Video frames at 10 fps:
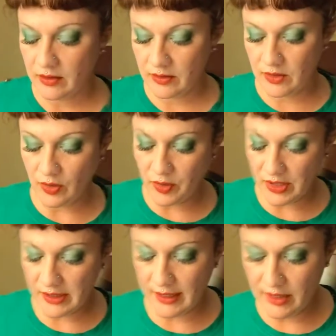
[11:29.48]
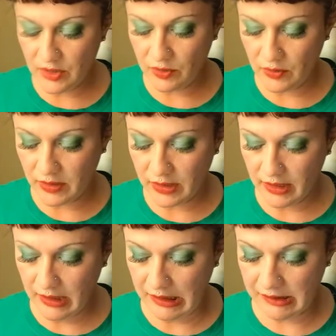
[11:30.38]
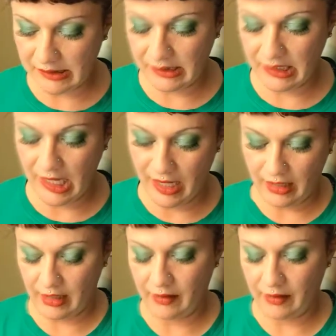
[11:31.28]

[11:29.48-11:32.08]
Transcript: So the sensual in this deck